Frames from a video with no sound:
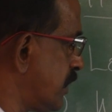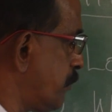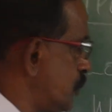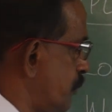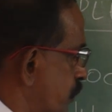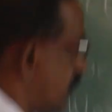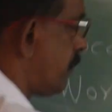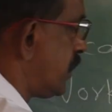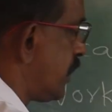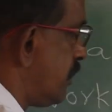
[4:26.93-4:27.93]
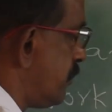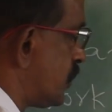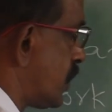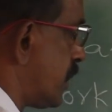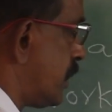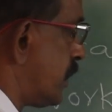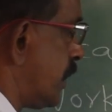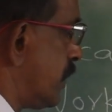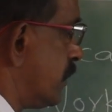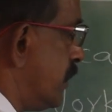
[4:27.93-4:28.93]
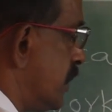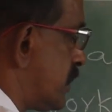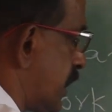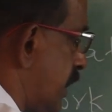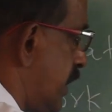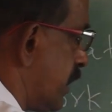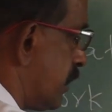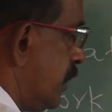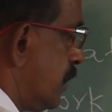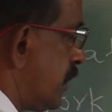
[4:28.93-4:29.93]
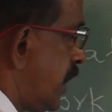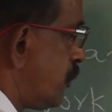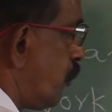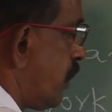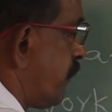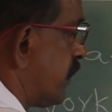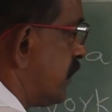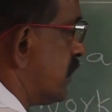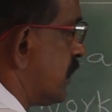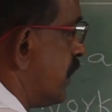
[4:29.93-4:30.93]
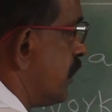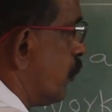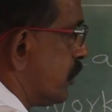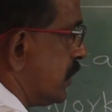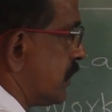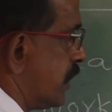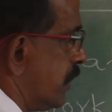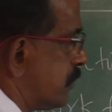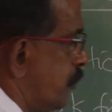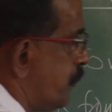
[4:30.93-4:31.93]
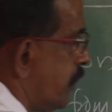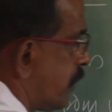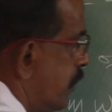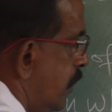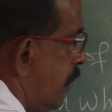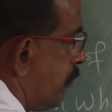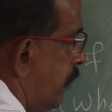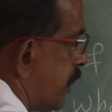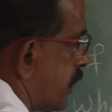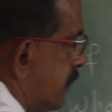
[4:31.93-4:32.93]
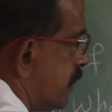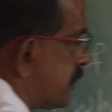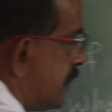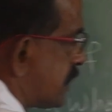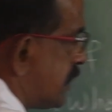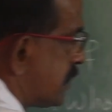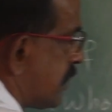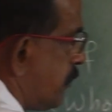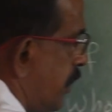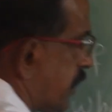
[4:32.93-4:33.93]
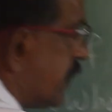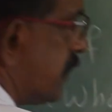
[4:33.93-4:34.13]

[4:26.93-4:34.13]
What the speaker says: Suppose if you commit any mistake in taking this reading, that will not affect this reading or this reading. So, if you are marking this distance and marking